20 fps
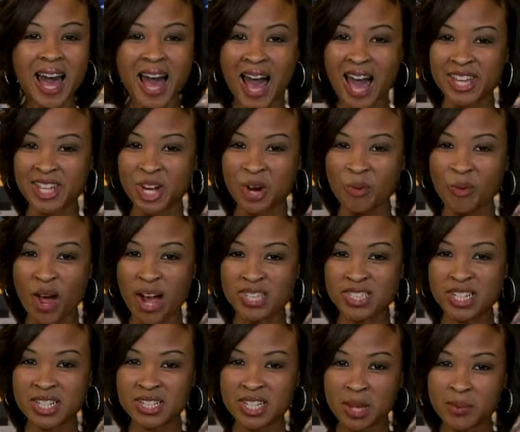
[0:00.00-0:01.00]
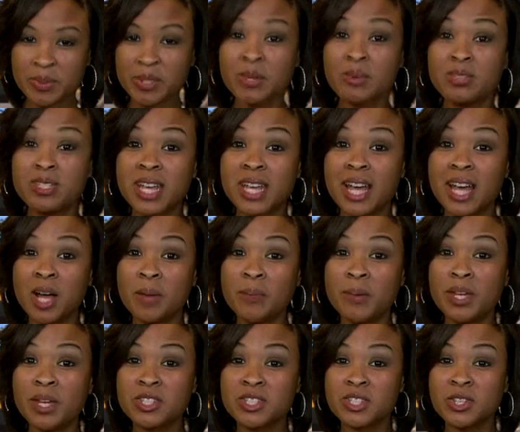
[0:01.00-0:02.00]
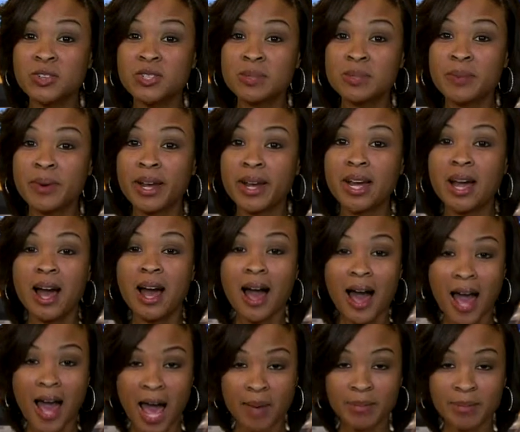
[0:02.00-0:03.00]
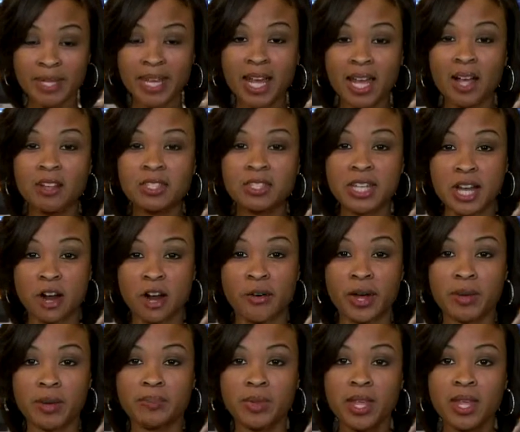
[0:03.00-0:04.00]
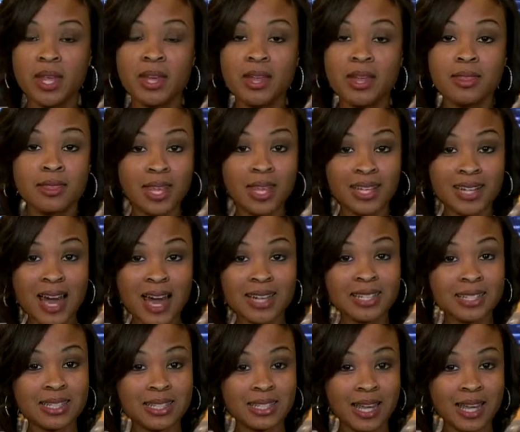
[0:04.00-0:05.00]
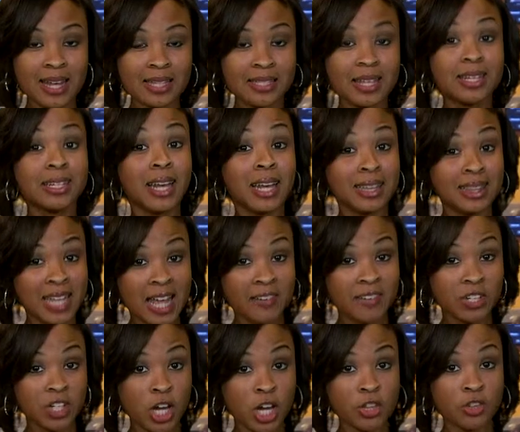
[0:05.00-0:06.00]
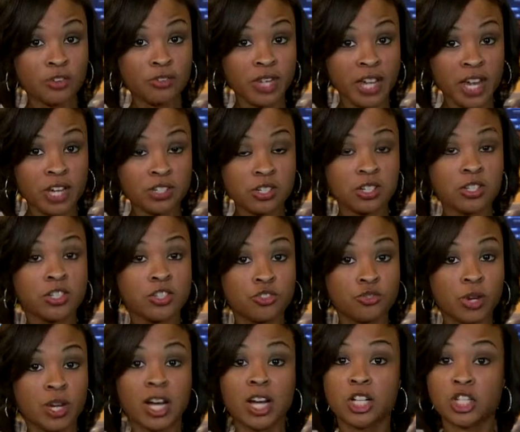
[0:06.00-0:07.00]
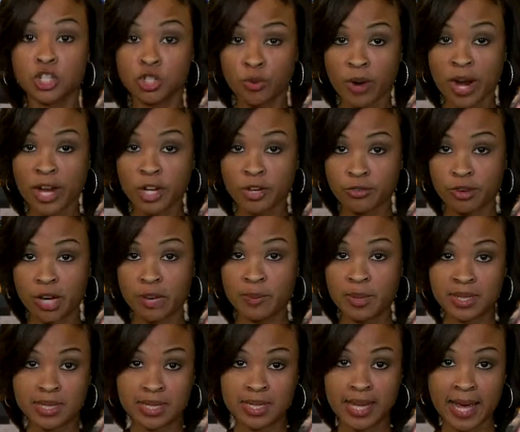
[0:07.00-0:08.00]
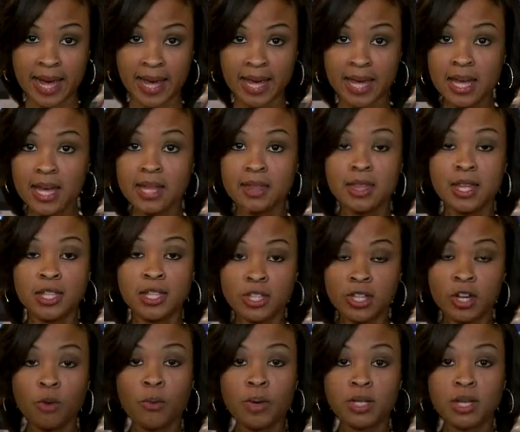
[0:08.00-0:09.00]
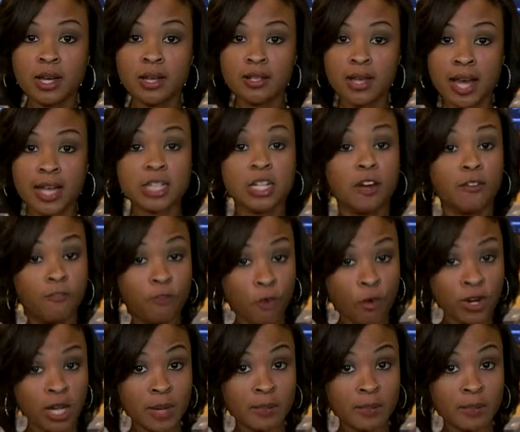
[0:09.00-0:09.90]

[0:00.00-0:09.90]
back. You're watching WJLP's Newsbreak. I'm Nikhel Terry. The United States and 11 other nations struck a trade agreement today. The deal would connect 40%